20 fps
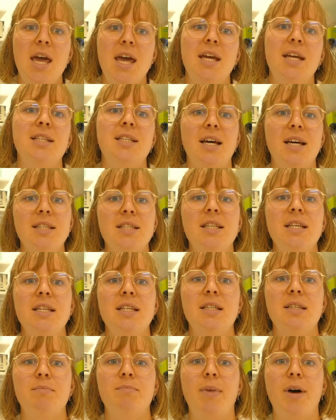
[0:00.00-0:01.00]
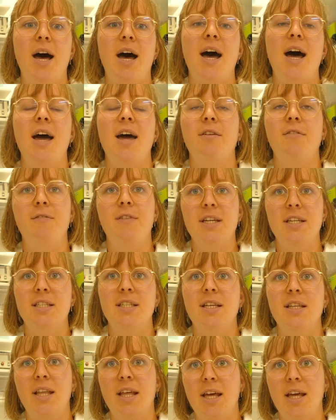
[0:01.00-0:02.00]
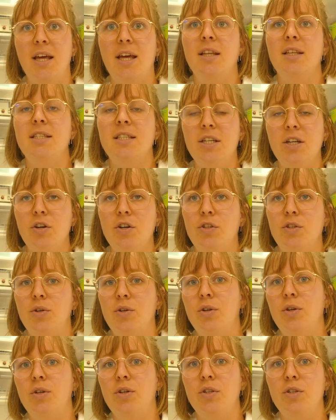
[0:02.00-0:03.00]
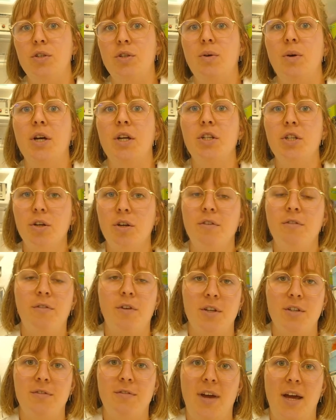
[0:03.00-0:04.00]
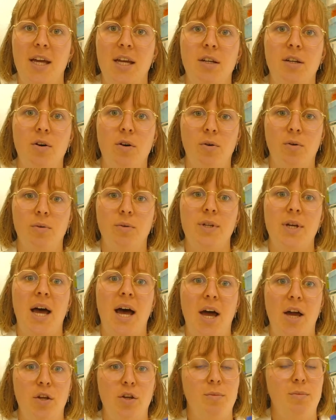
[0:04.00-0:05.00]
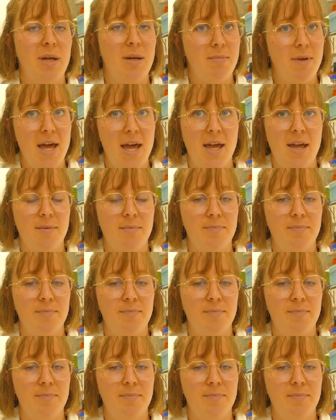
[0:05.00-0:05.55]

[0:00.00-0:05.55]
It does this by fixing the CO2 to a sugar phosphate called RUBP.